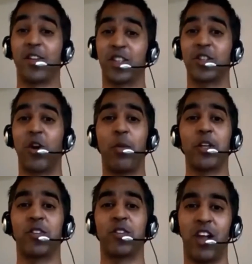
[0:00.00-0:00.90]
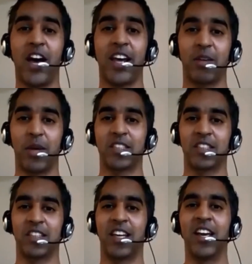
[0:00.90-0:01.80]
that there's just a whole bunch of lying
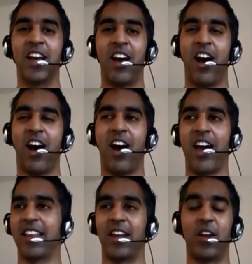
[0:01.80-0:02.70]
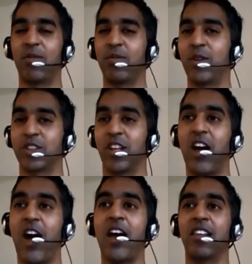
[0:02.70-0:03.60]
basically, uh, and then there's a
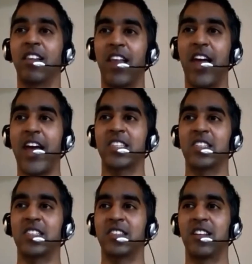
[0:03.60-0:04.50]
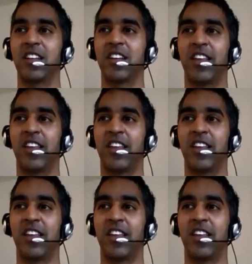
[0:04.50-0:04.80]
lot less.